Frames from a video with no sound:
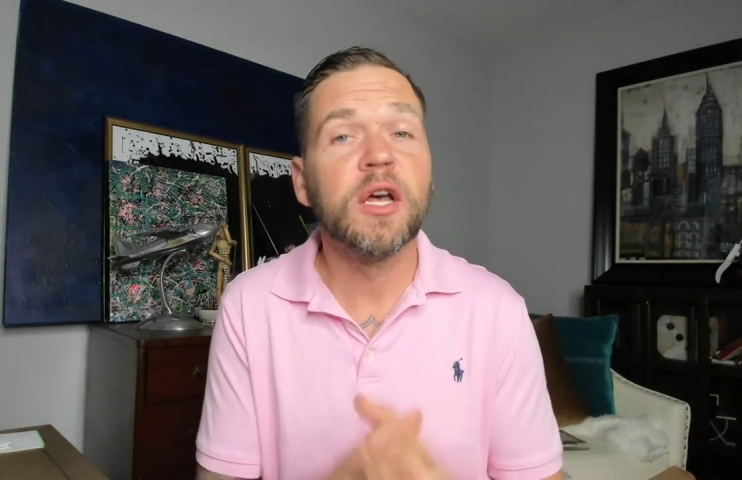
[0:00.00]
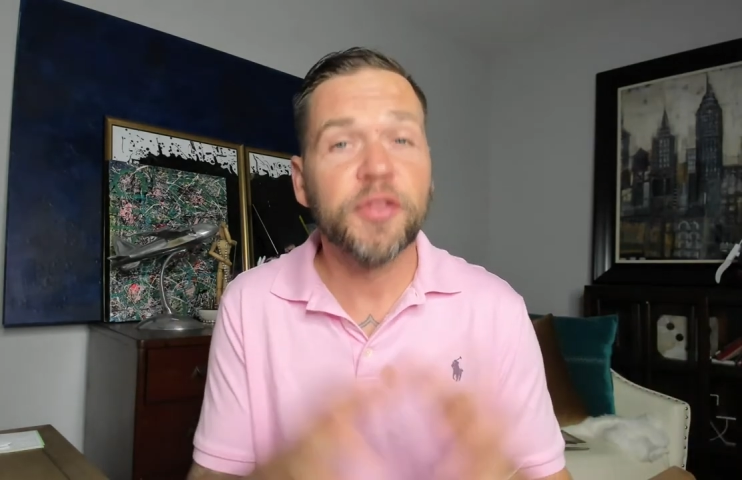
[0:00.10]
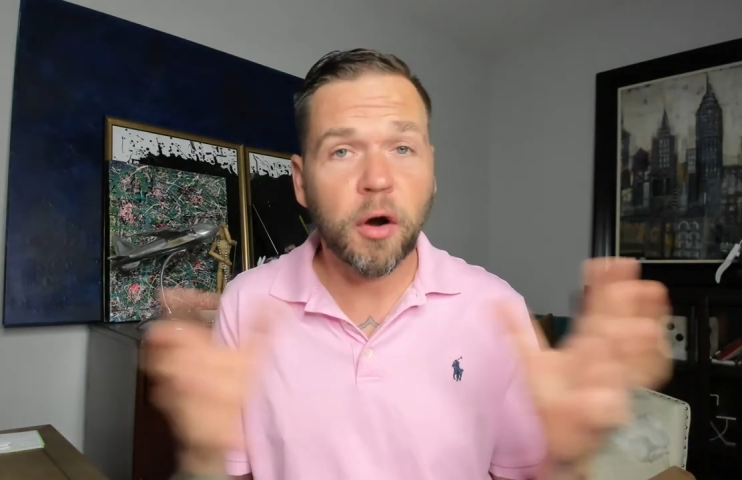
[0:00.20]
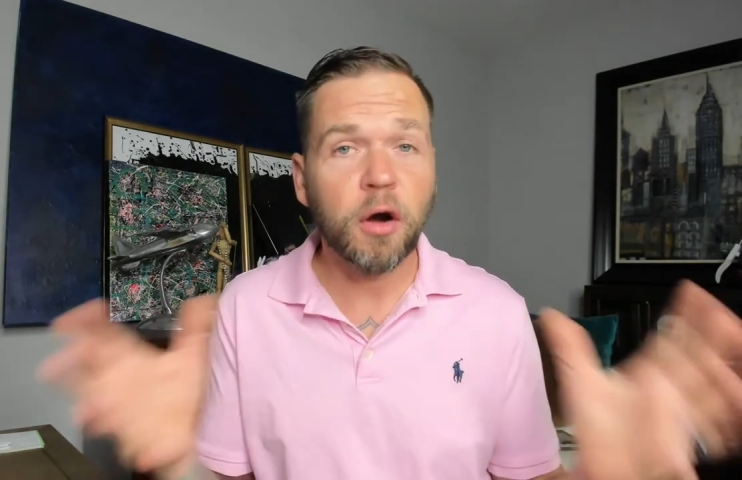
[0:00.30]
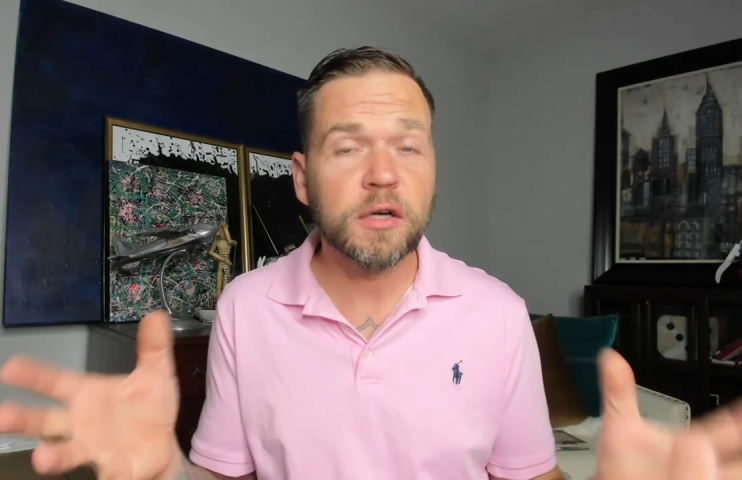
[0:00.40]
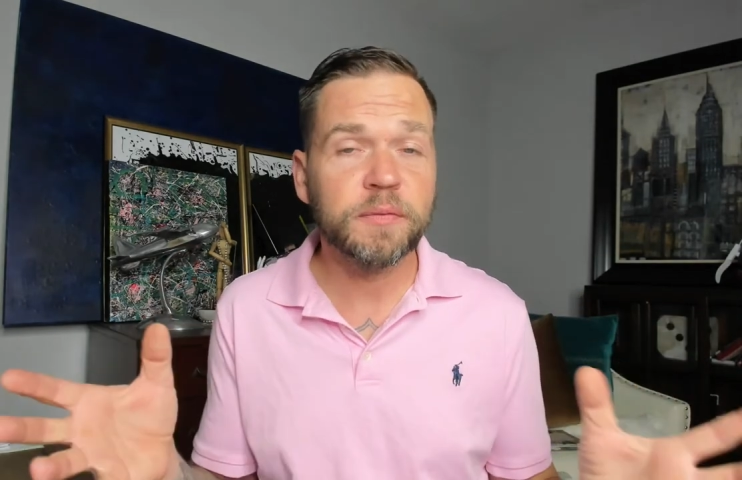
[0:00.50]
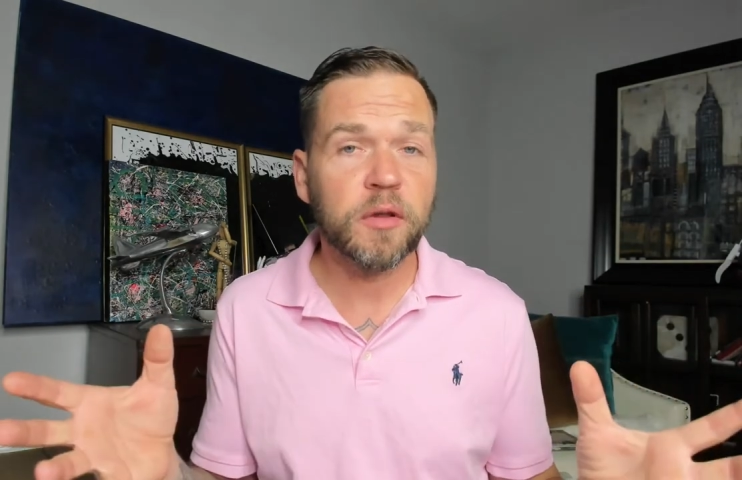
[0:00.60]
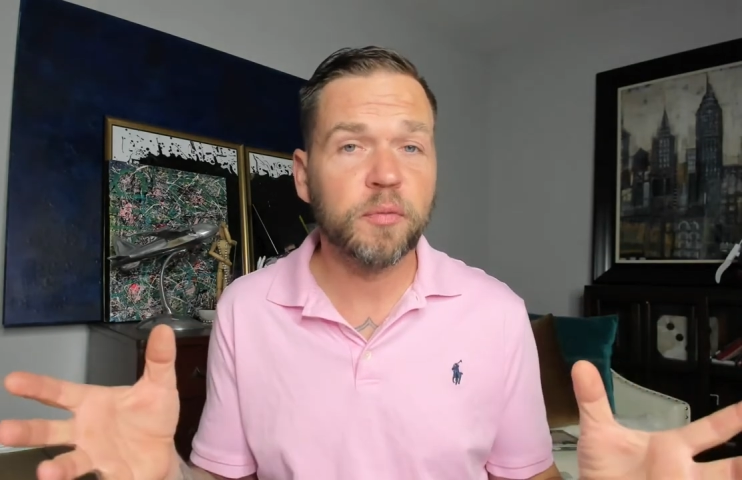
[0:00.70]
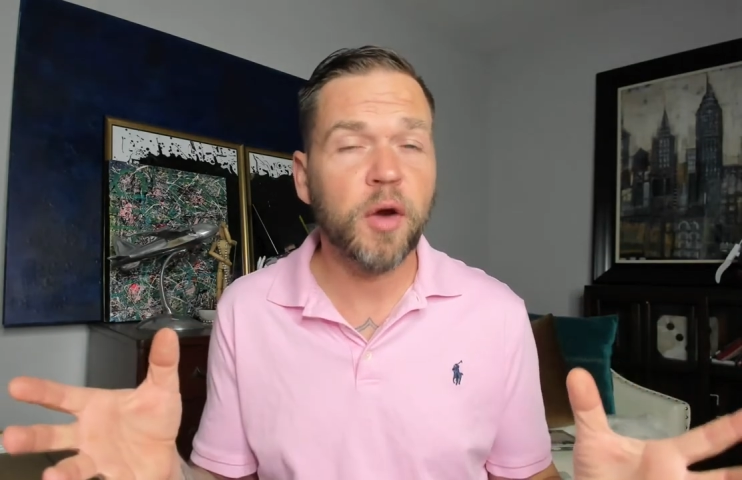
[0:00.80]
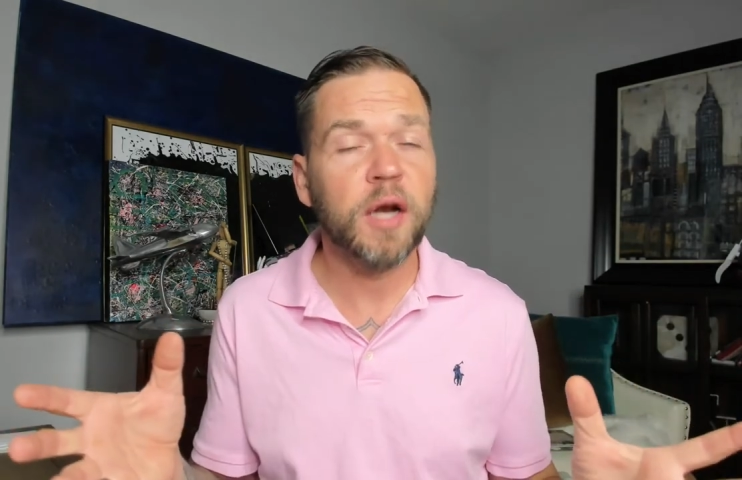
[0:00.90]
There are some
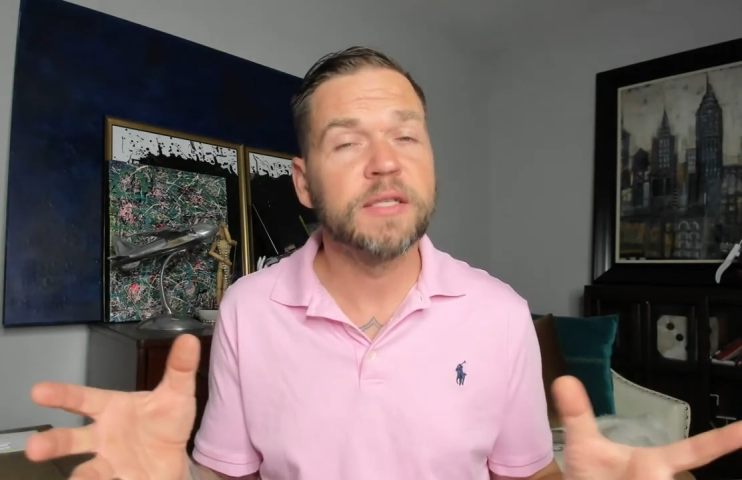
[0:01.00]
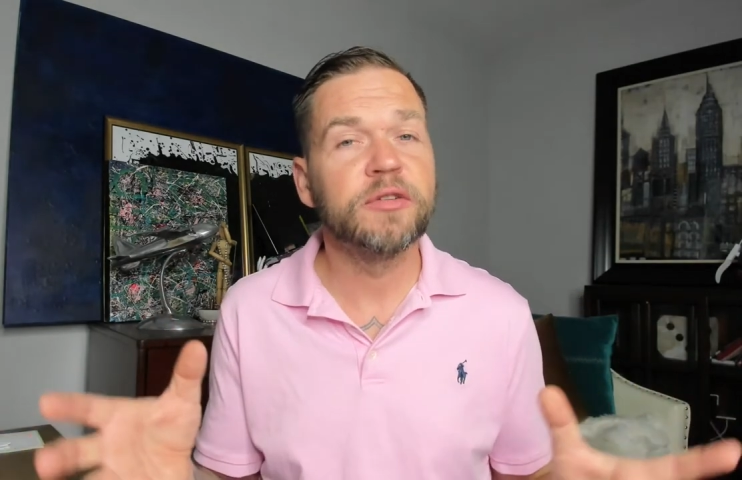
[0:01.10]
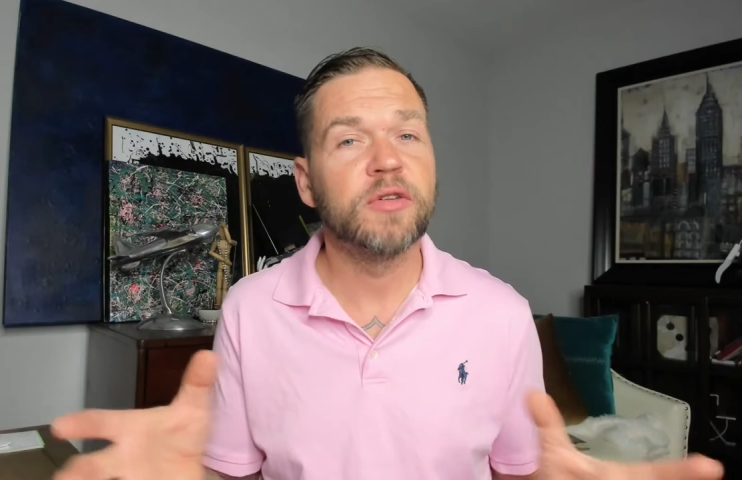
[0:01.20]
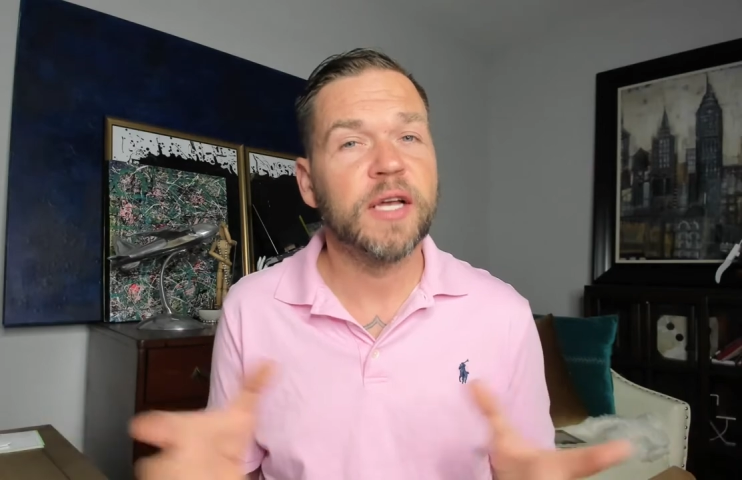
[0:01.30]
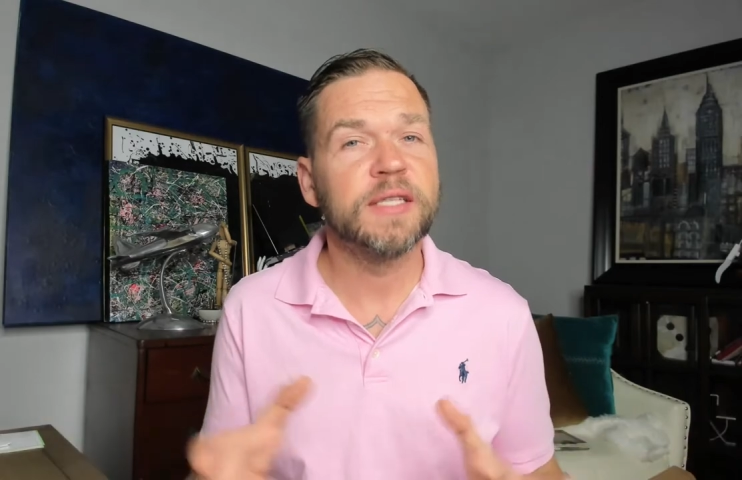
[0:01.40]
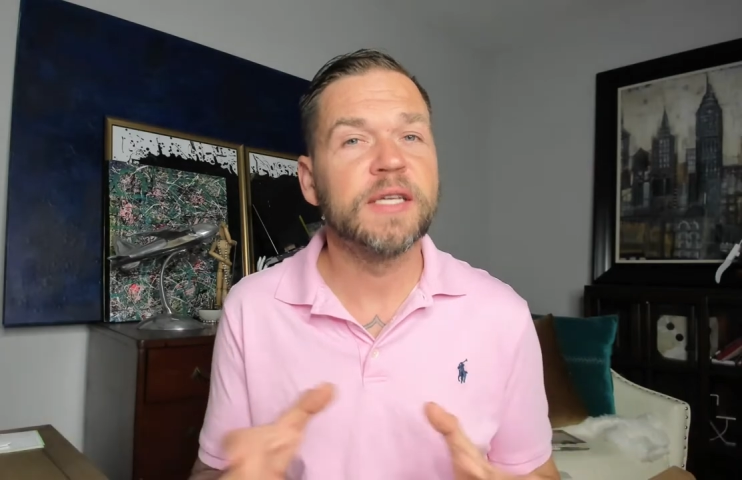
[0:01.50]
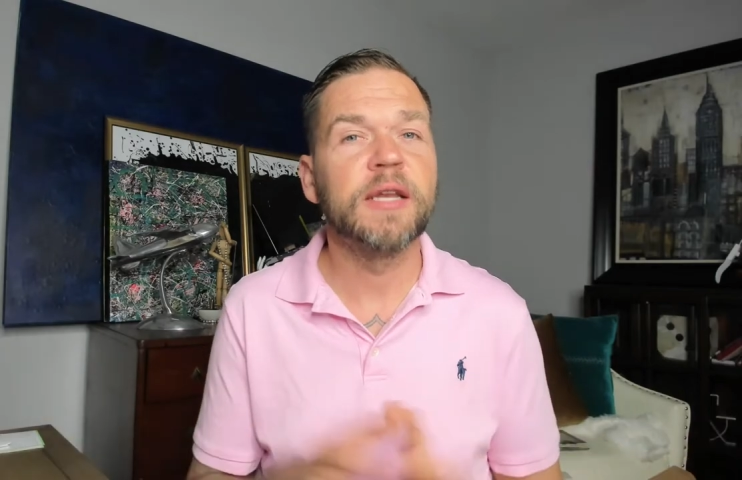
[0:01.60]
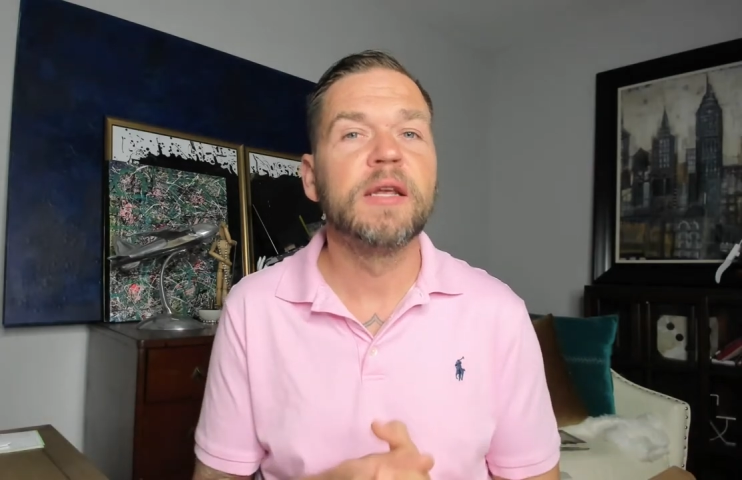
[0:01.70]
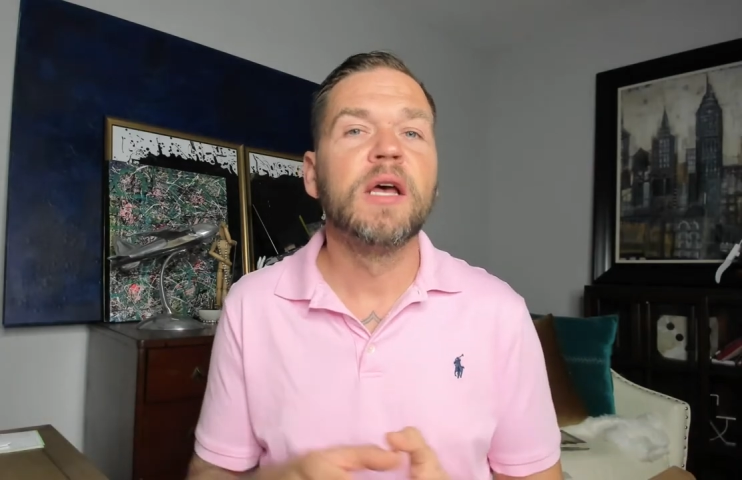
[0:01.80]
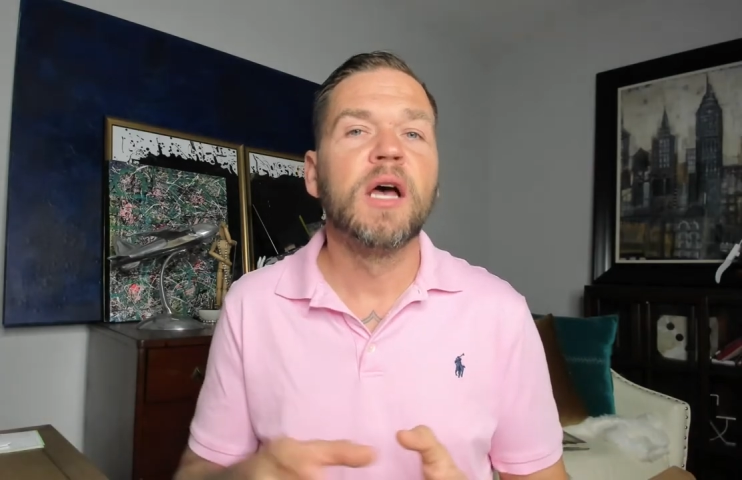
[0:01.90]
other products in there, like I said,